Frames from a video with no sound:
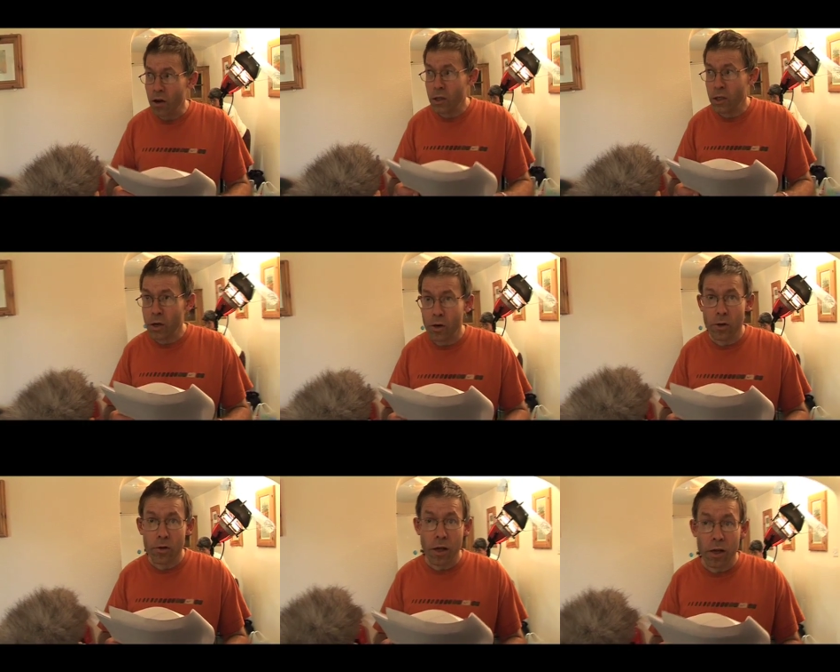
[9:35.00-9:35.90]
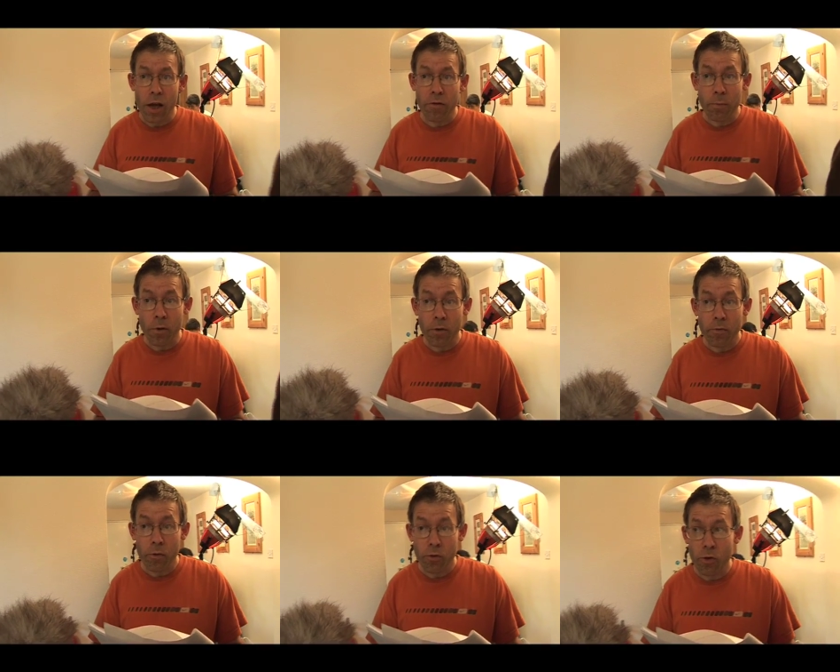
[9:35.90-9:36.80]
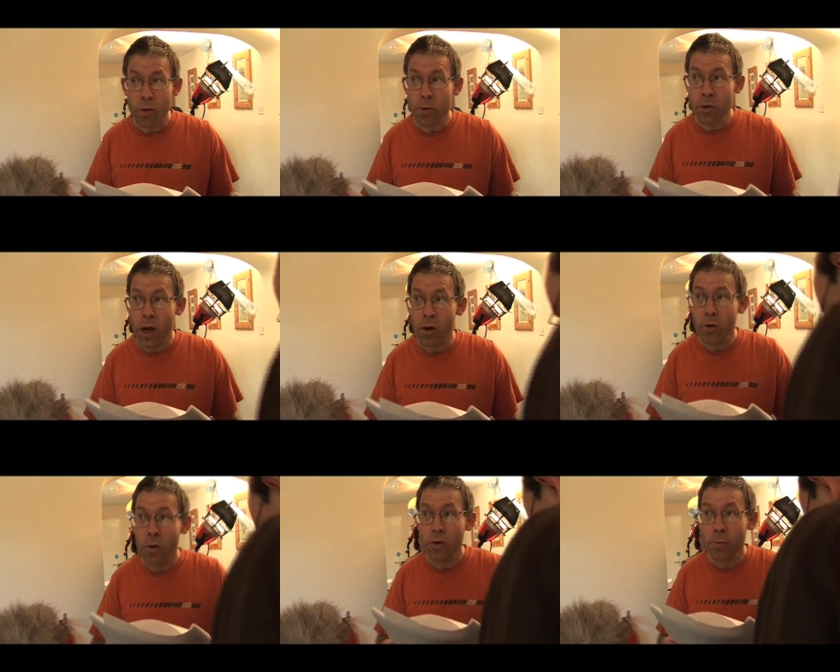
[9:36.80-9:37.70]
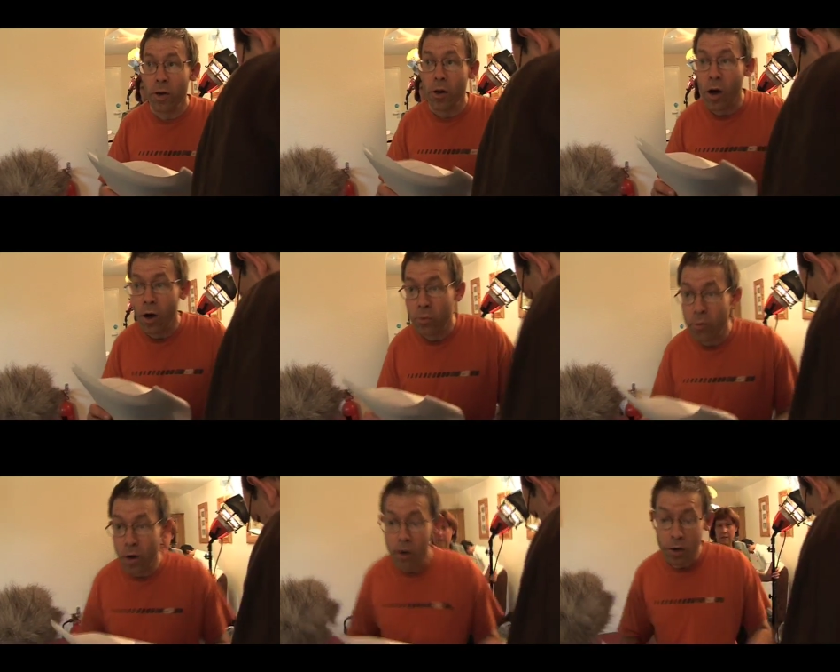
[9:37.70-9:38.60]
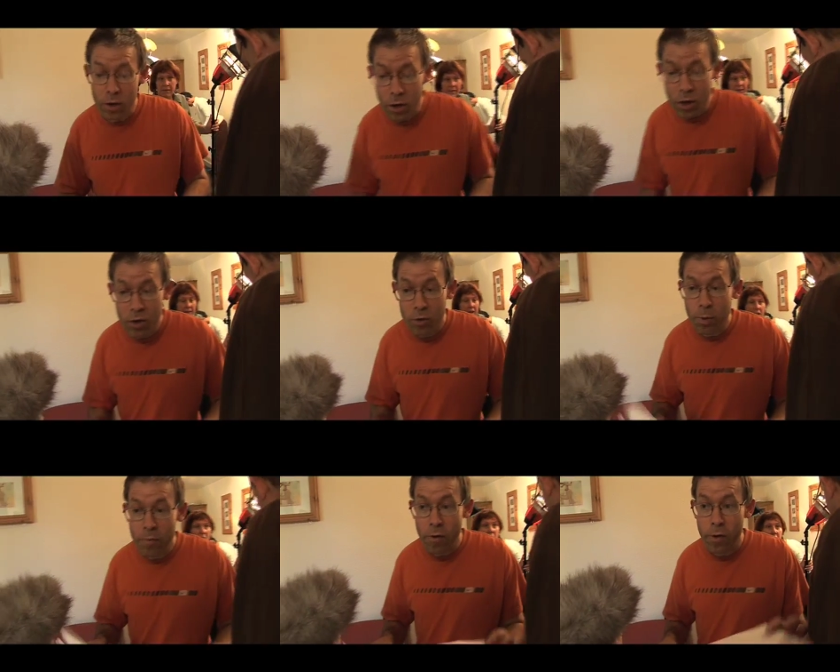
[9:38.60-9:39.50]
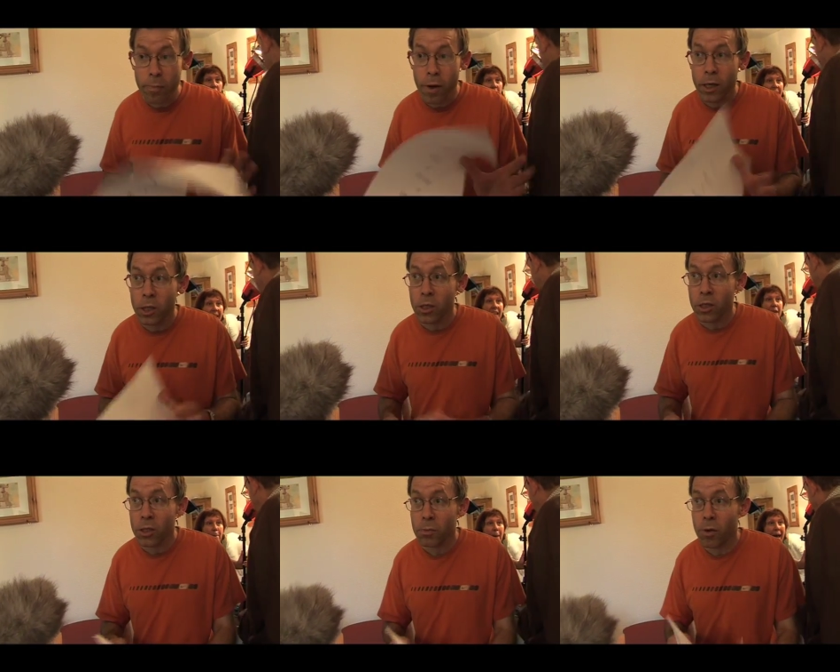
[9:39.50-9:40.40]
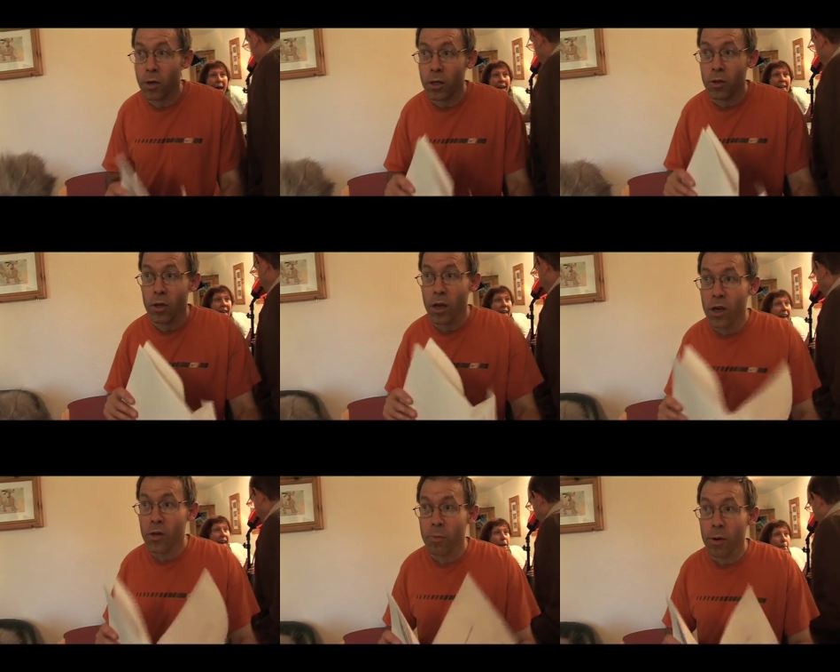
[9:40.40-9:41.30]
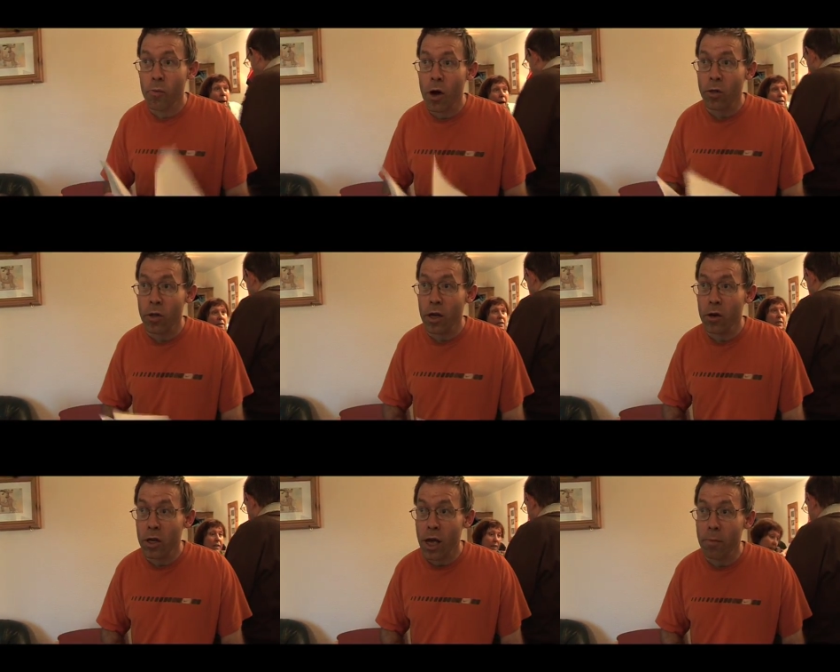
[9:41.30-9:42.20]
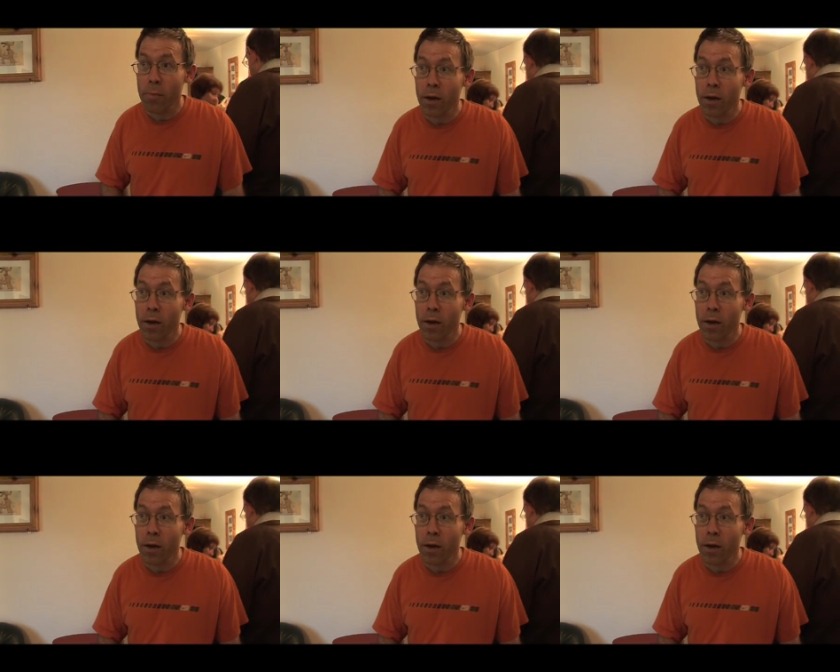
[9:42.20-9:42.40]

I'd just like to thank everybody for a super day. I know it's been hard work and it's been very patient, but it's been worth it in the end.